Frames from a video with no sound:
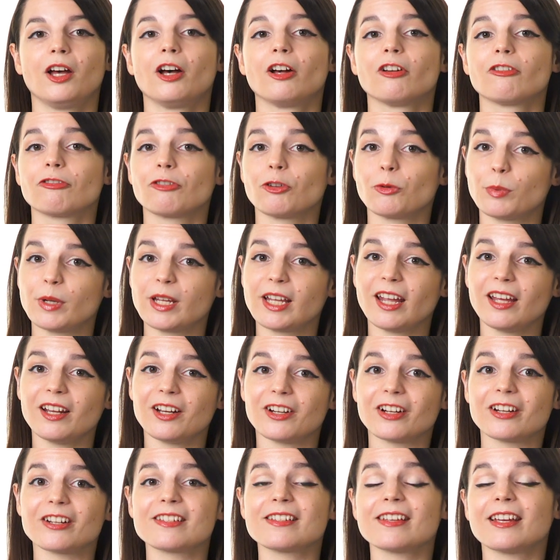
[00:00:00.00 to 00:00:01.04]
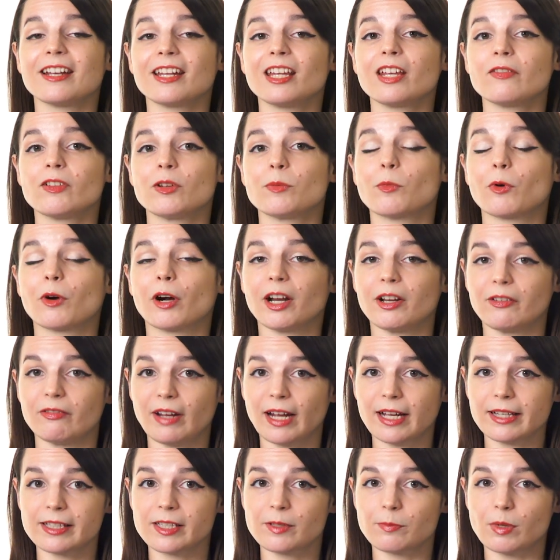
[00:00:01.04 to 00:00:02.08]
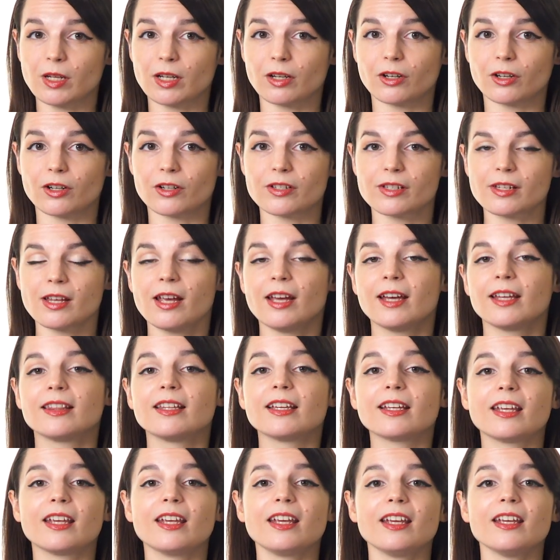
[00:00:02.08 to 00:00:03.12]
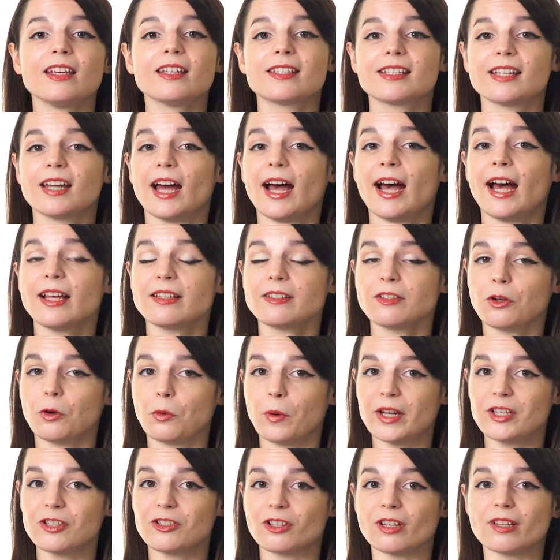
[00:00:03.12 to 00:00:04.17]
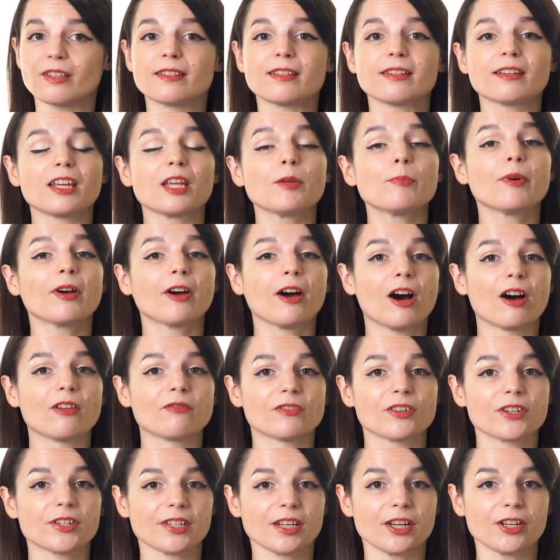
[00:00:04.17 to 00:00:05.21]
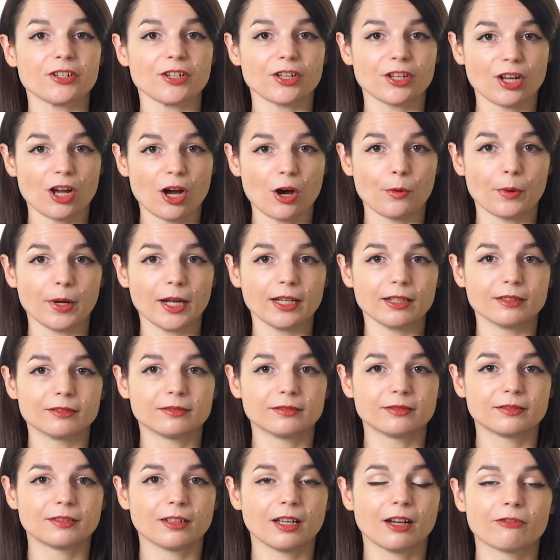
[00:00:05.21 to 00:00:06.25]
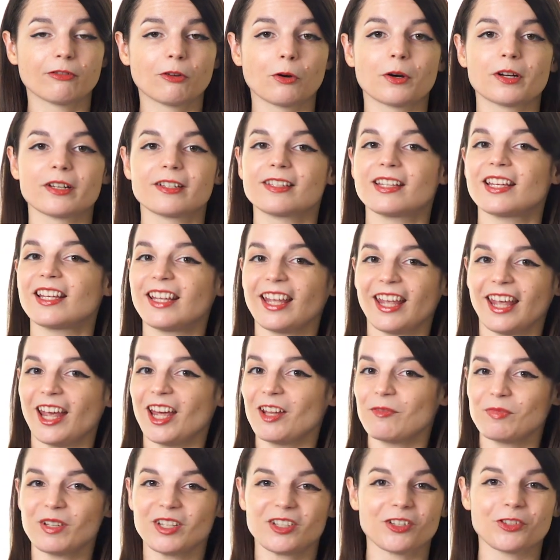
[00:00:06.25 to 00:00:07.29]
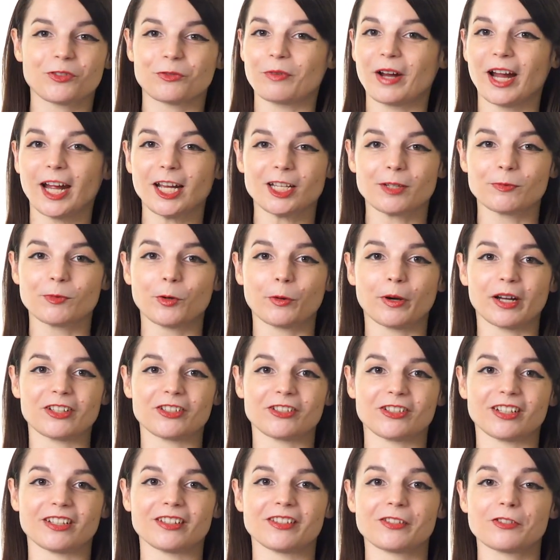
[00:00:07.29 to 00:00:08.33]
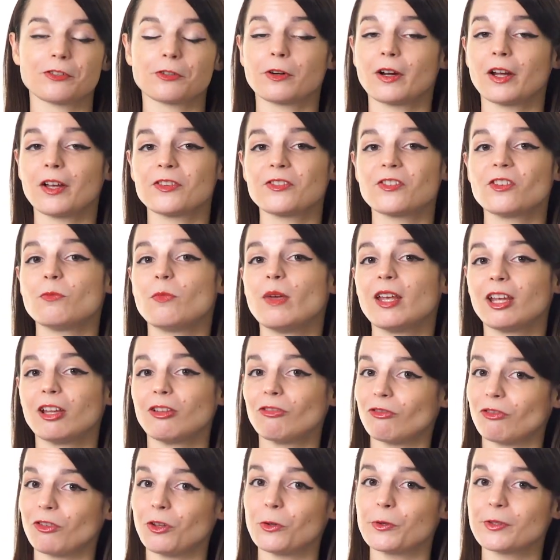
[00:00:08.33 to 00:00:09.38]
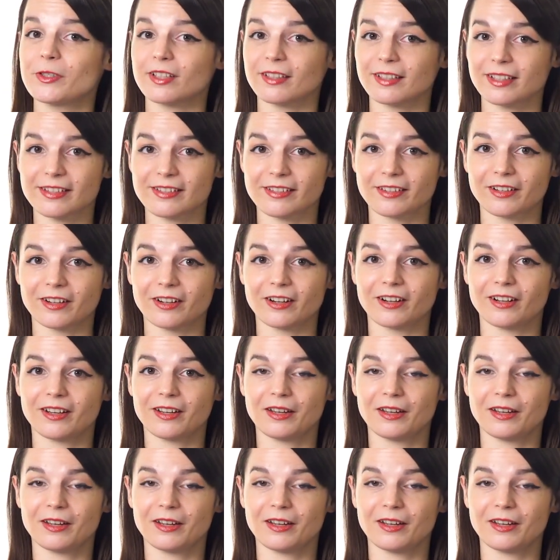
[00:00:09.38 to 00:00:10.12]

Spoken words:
For beginners and even more advanced speakers, the key is to ask questions to keep a conversation going. Of course, they can't be just random questions, or else you may confuse the listener.